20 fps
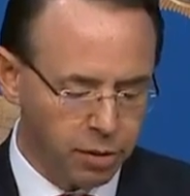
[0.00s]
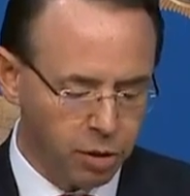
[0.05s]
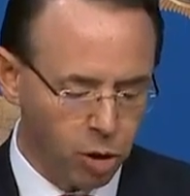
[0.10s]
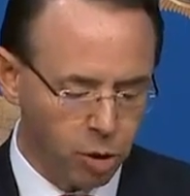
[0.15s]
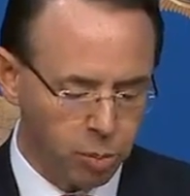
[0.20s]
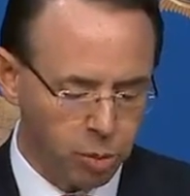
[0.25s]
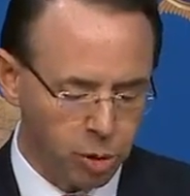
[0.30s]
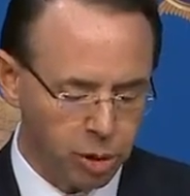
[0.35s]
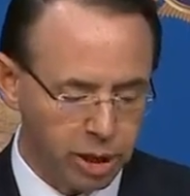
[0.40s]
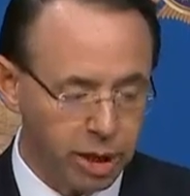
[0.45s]
the
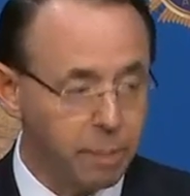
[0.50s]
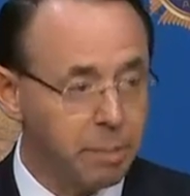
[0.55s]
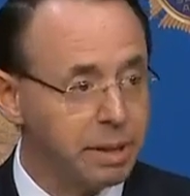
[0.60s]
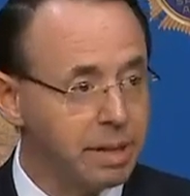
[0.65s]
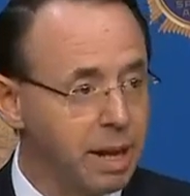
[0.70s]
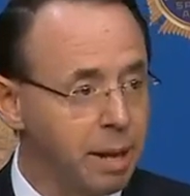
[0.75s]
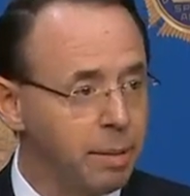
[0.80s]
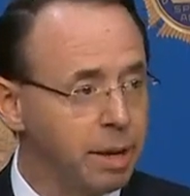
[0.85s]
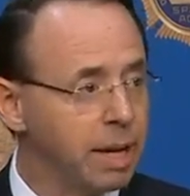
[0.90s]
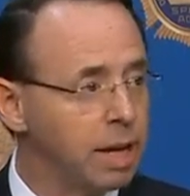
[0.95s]
opioid
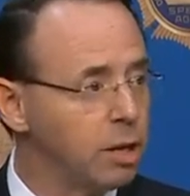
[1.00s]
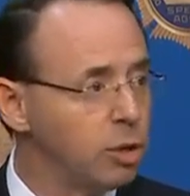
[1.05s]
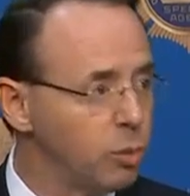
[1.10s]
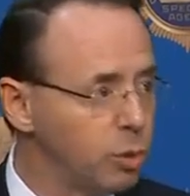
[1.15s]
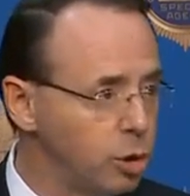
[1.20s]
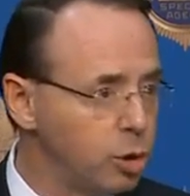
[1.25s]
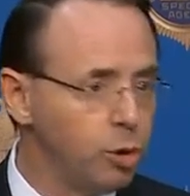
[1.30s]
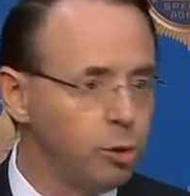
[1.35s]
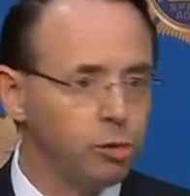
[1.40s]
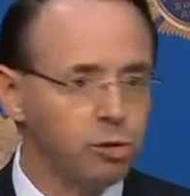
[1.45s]
epidemic and to
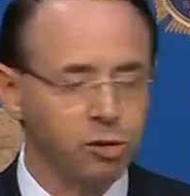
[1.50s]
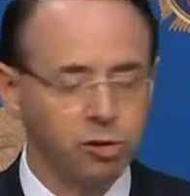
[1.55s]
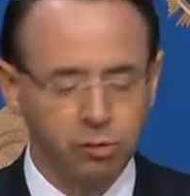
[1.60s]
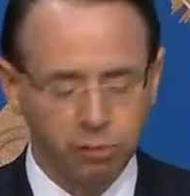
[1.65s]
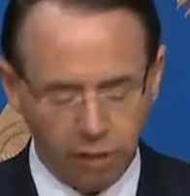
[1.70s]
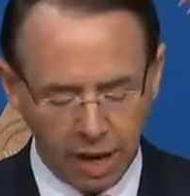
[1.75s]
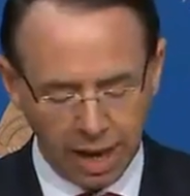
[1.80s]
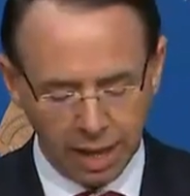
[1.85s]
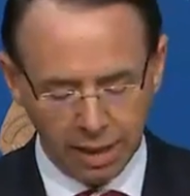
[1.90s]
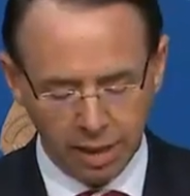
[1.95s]
reduce
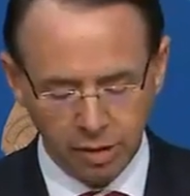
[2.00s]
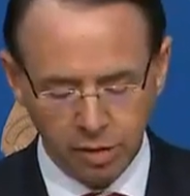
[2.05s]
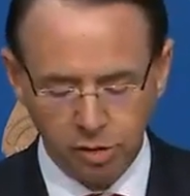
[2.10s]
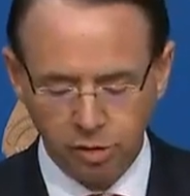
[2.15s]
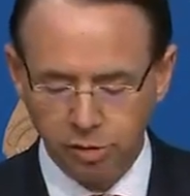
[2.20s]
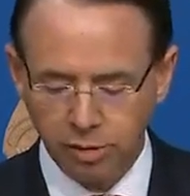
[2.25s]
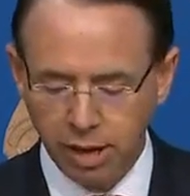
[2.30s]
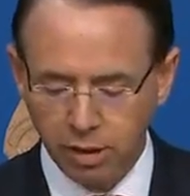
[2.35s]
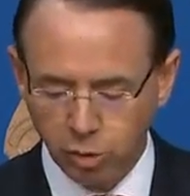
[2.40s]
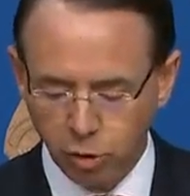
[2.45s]

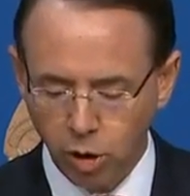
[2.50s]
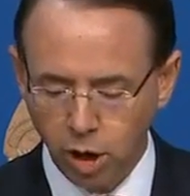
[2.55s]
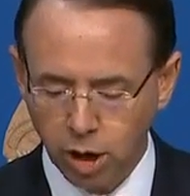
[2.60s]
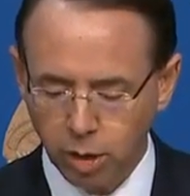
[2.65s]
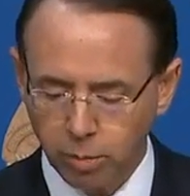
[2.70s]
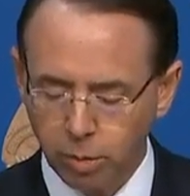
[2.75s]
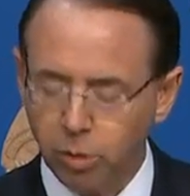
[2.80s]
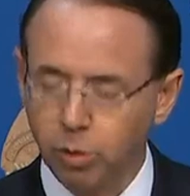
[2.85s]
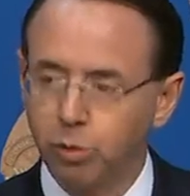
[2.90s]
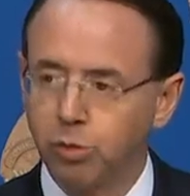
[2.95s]
violence and drug
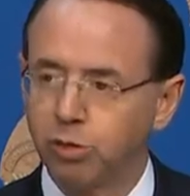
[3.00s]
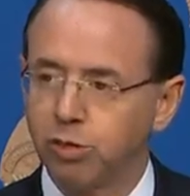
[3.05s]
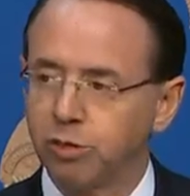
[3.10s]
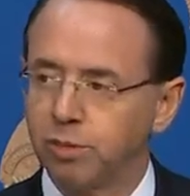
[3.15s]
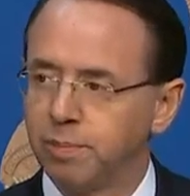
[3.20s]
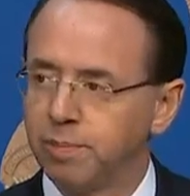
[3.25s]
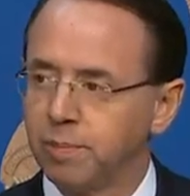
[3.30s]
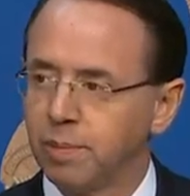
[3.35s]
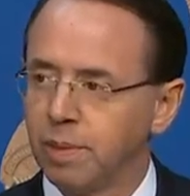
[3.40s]
abuse.